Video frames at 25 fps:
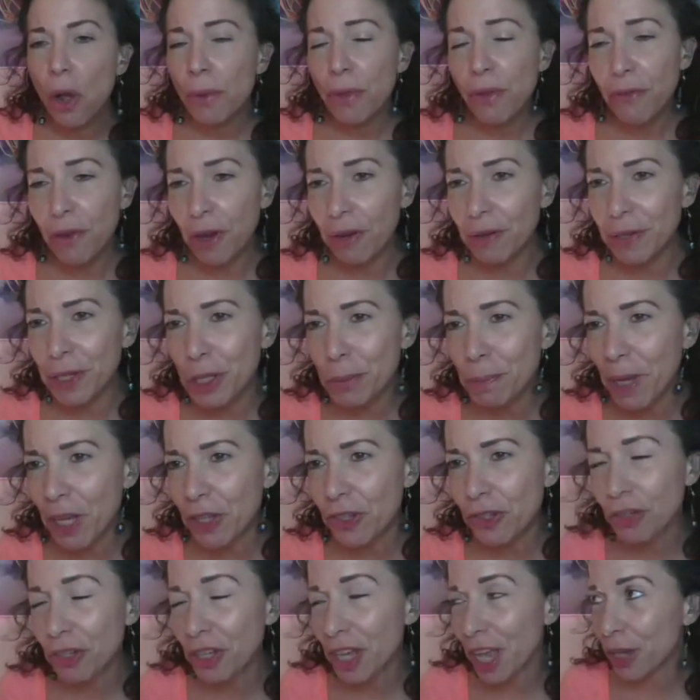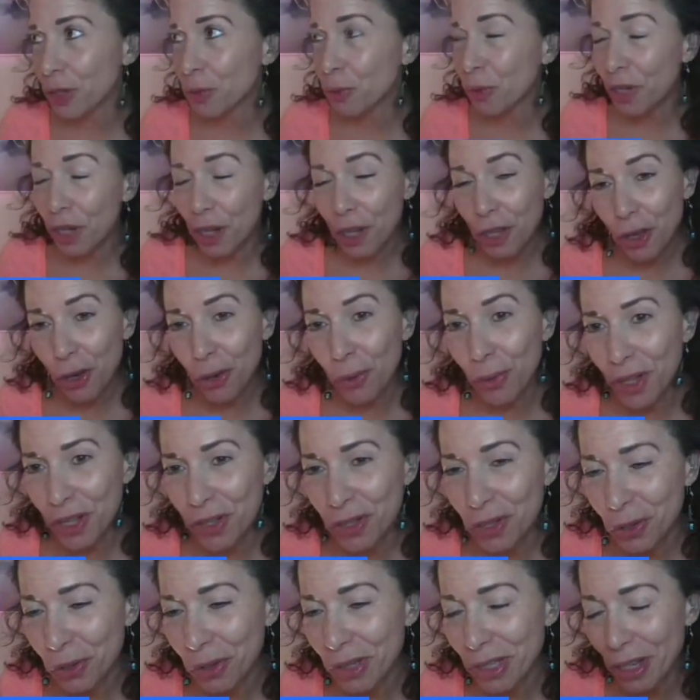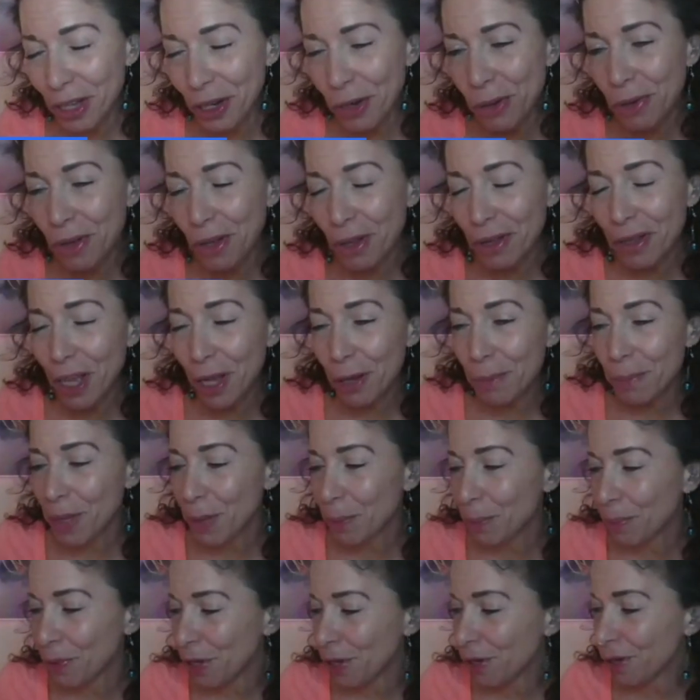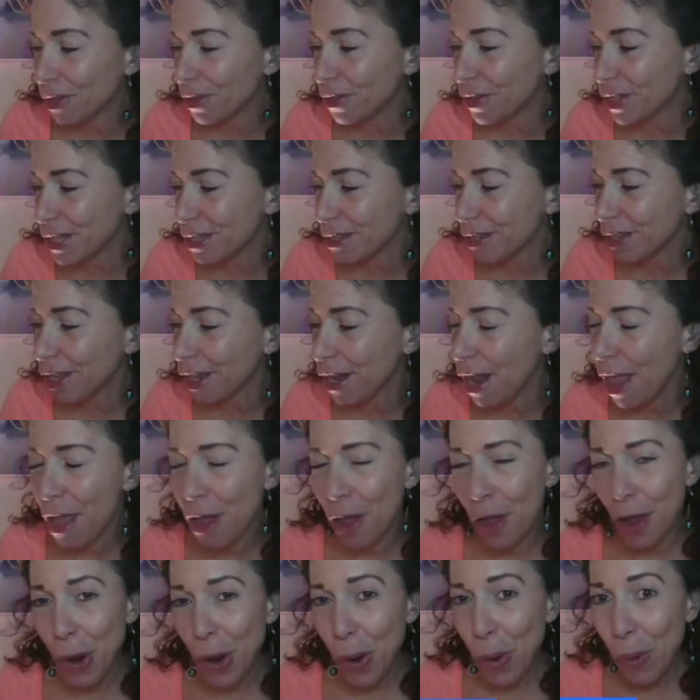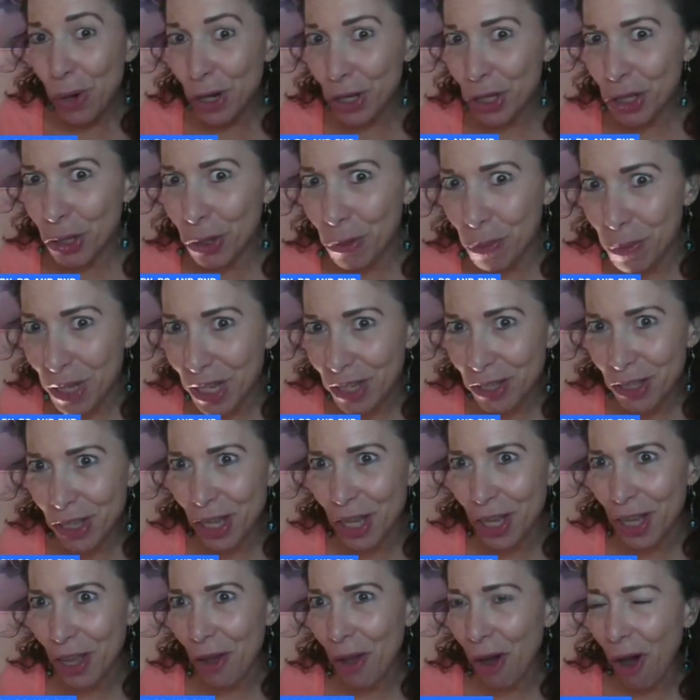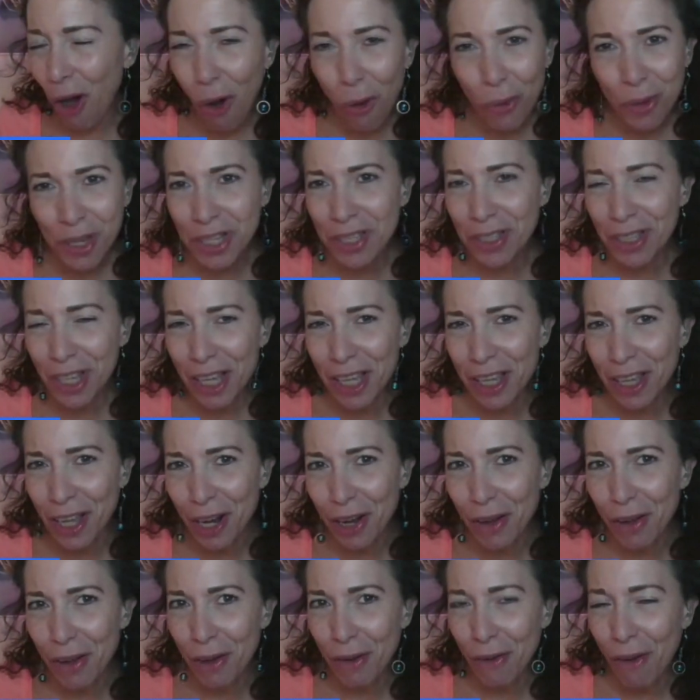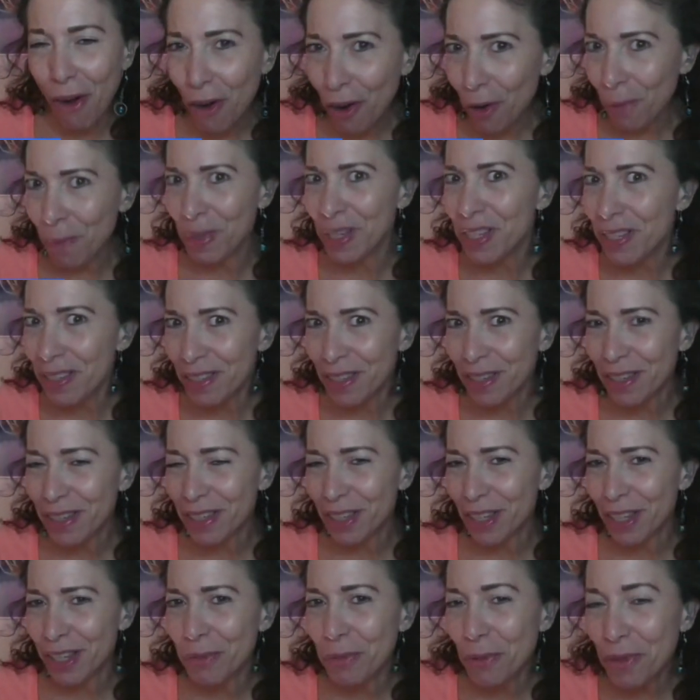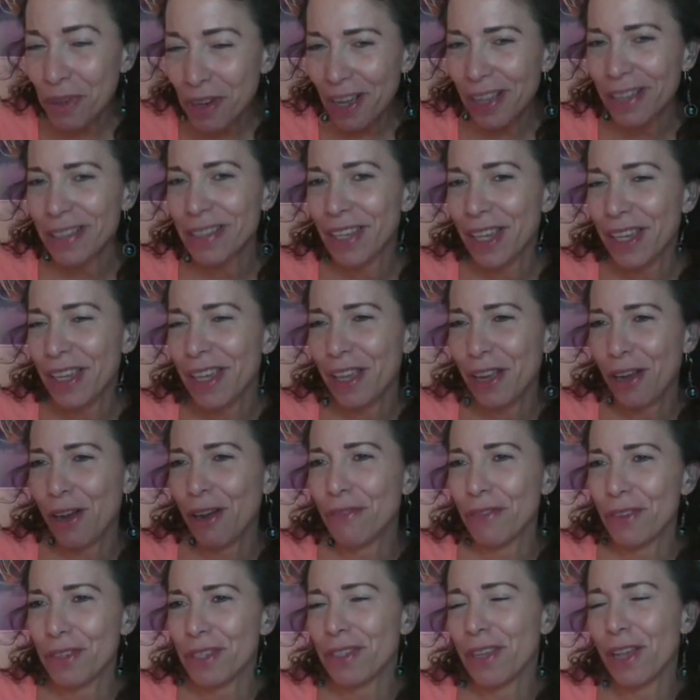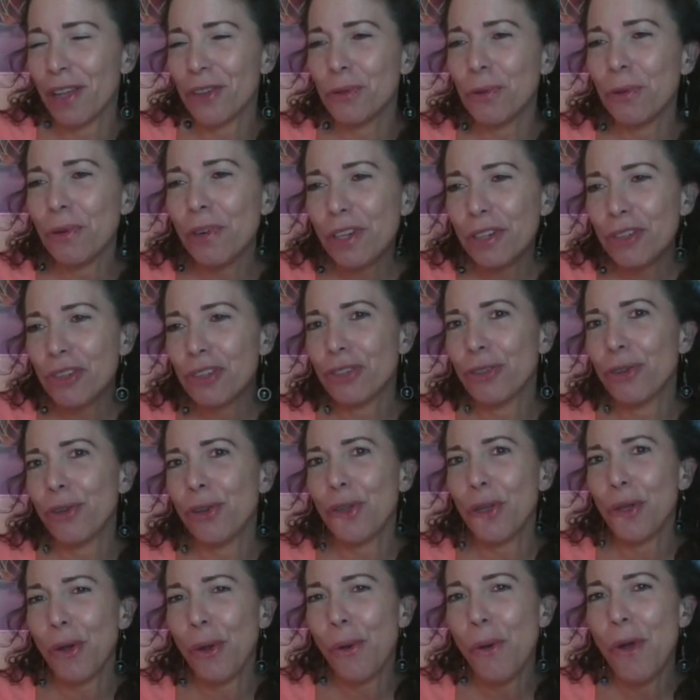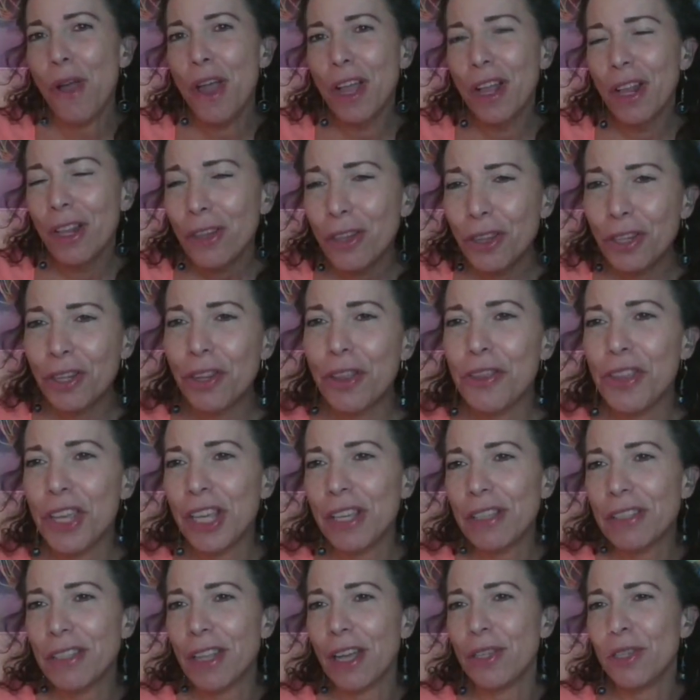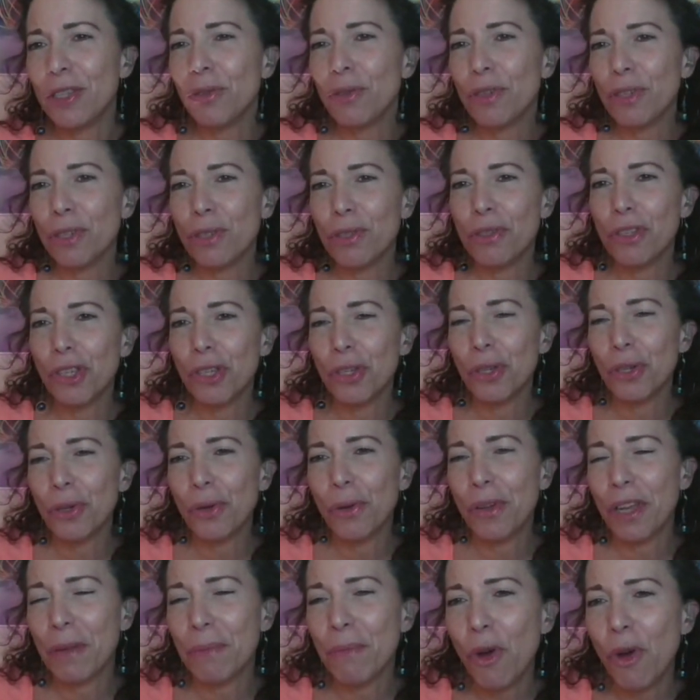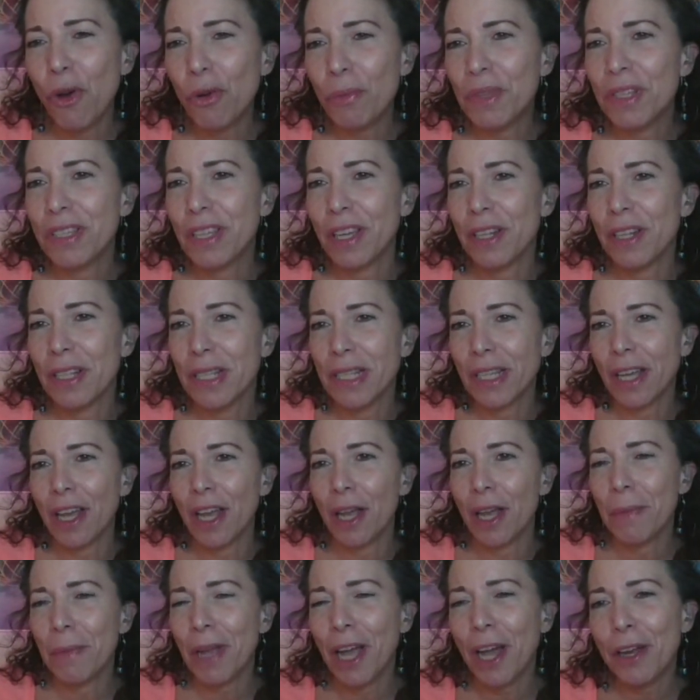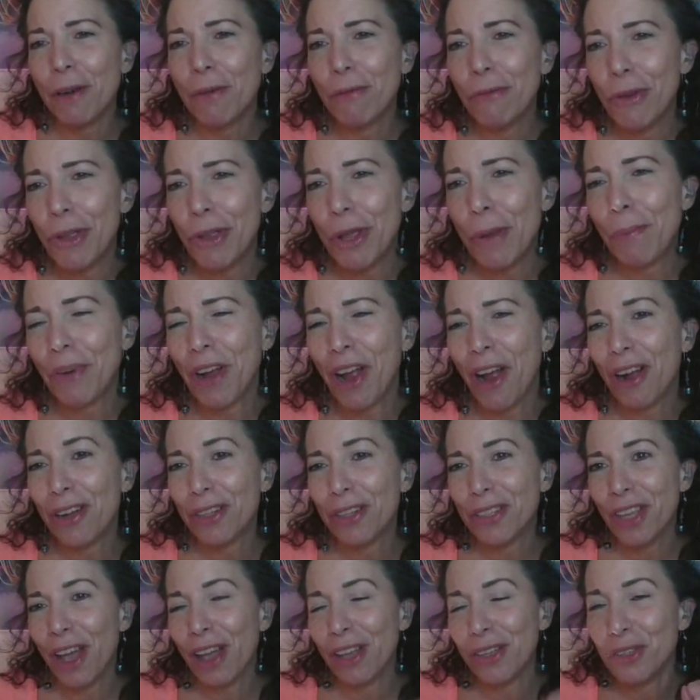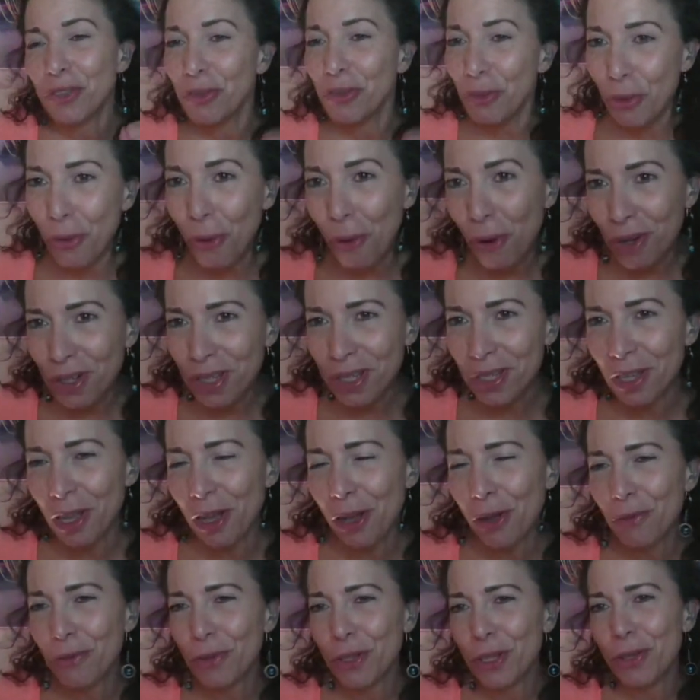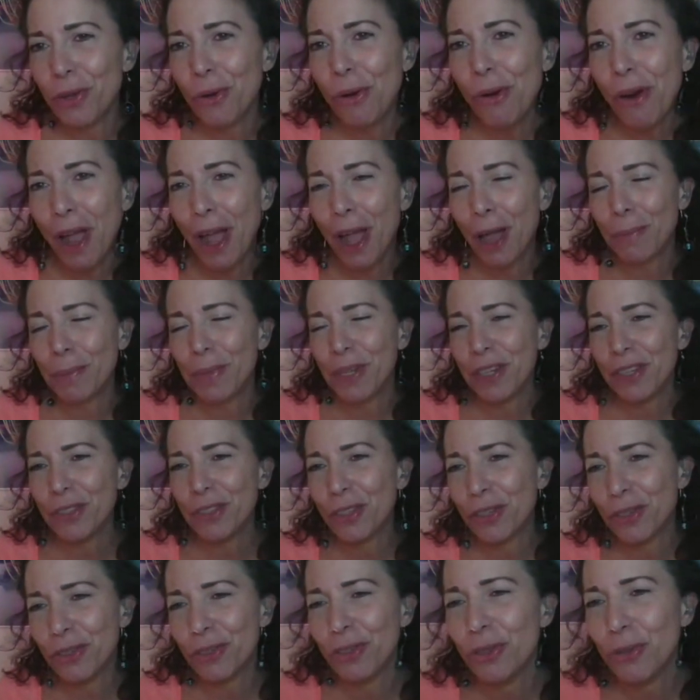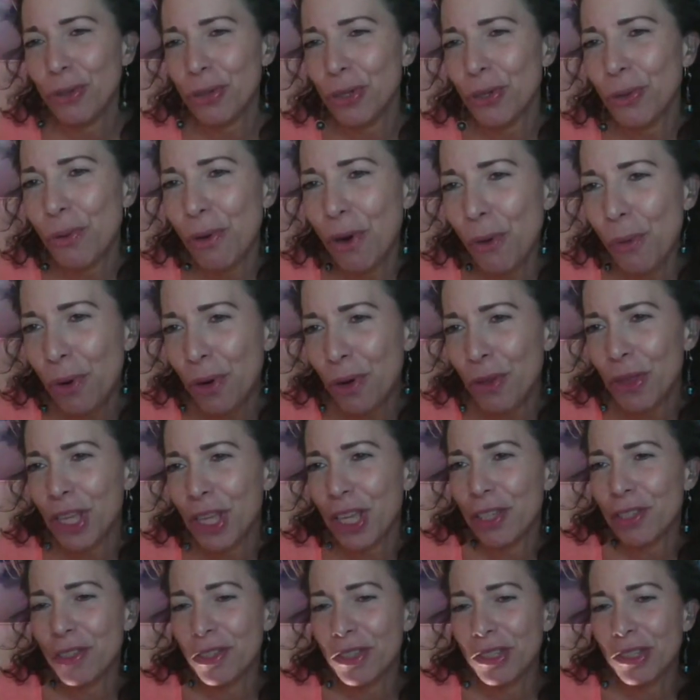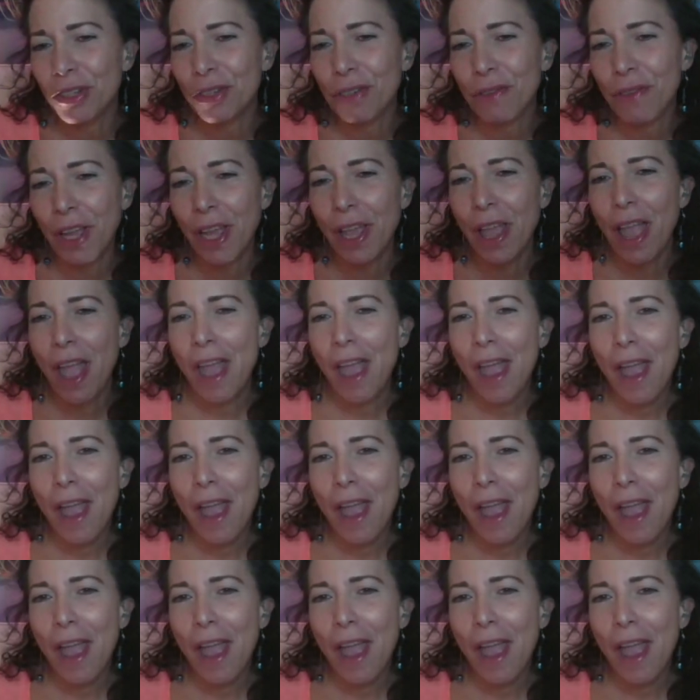The very special guest we're going to go into, because I know a lot of people here on LinkedIn, we're too busy always taking care of our businesses. We're not taking care of ourselves. We want to show you little things that you can do in moments at a time, how to reprioritize yourself and your happiness, because you too are worthy and deserving.